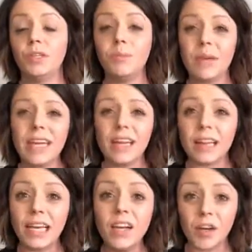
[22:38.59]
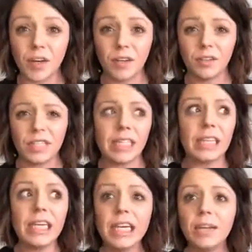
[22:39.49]
be a leader, to
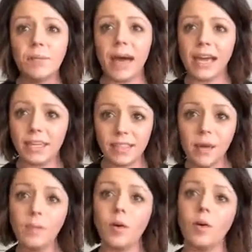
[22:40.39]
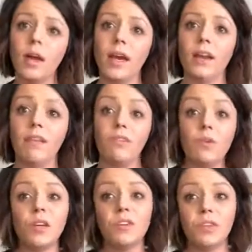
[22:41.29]
lead by example. And if
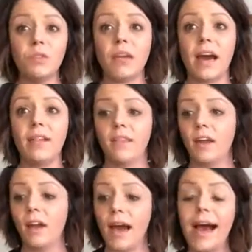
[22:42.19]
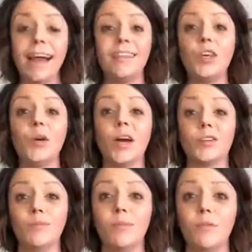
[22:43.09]
you can do that, then I think you guys
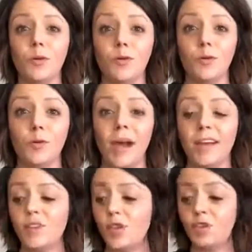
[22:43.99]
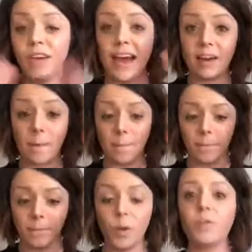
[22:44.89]
would be beautiful, right? So you've gotten
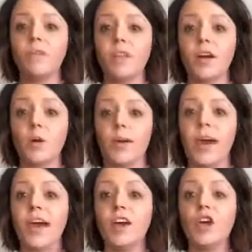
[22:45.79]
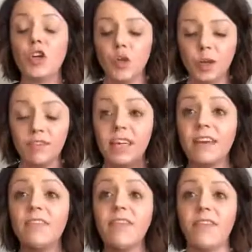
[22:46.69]
both of their okay. You have
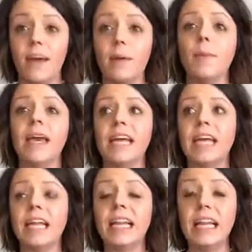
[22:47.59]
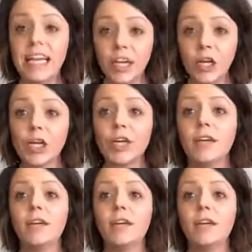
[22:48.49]
given them a clear